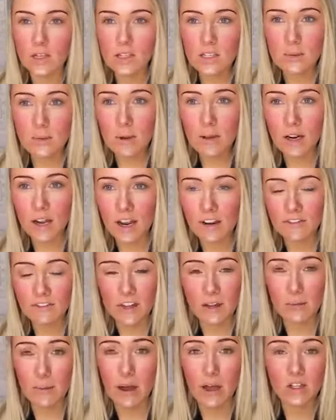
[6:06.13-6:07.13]
Doesn't matter if
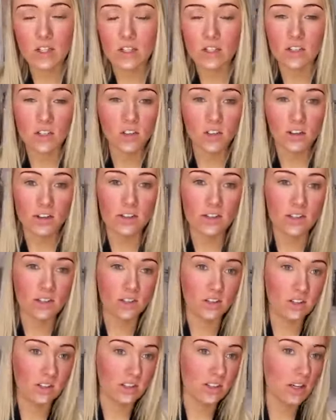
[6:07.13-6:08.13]
they match as long as
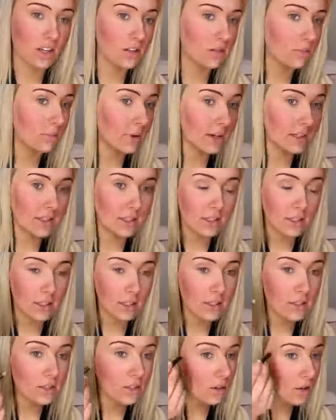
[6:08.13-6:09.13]
you can see them
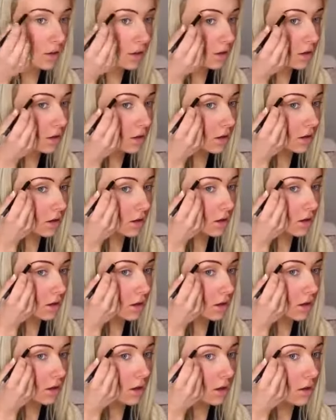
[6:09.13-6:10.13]
basically, so
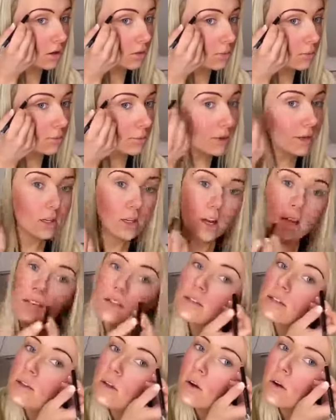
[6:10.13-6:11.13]
make it
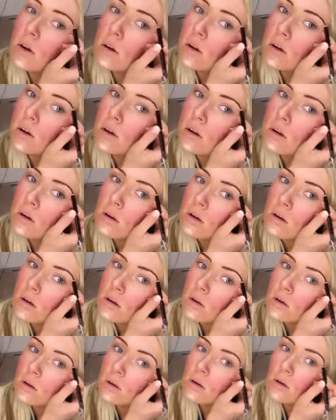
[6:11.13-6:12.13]
nice and long.
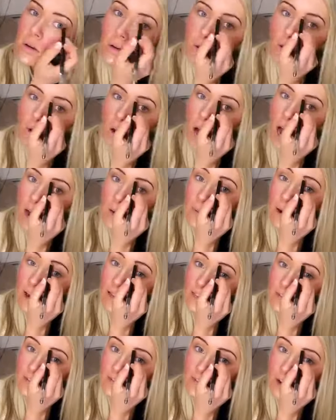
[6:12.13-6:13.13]

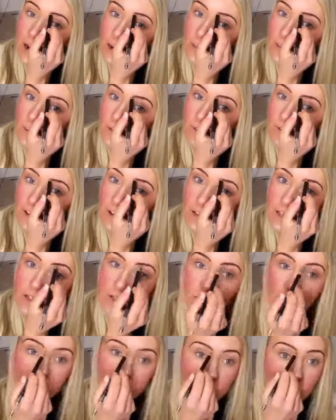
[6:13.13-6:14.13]
Eyebrows frame your
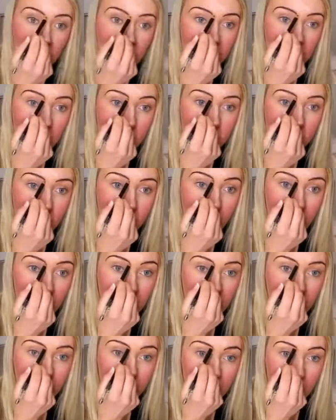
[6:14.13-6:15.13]
face, so you really do want
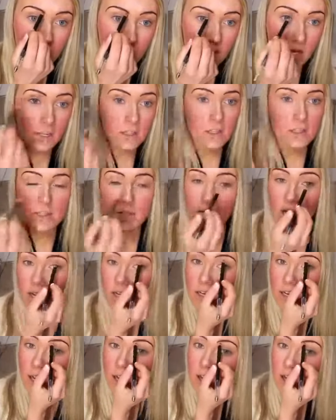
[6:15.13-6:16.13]
them to
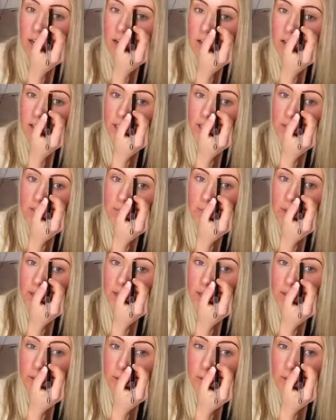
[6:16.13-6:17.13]
stand out, and you can even make
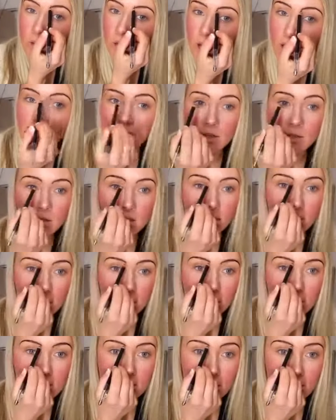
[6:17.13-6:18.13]
a little line
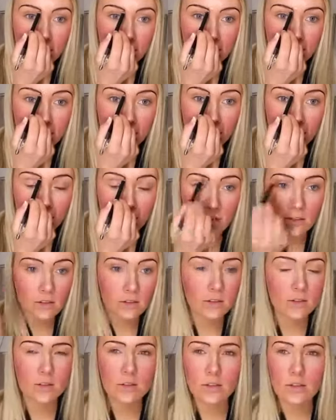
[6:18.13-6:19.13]
going down if you like,
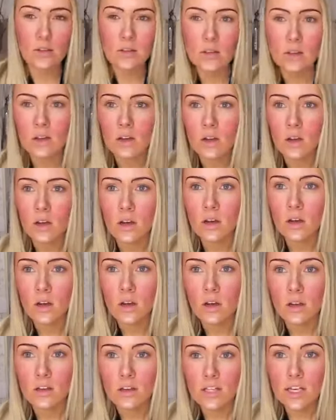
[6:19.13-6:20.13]
just
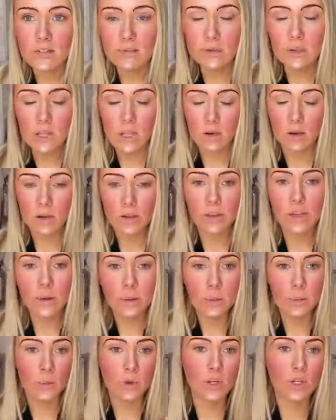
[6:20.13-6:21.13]
to give them a little
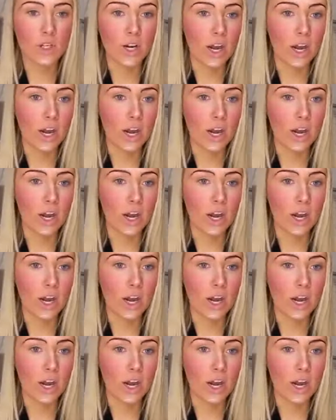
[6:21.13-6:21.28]
bit more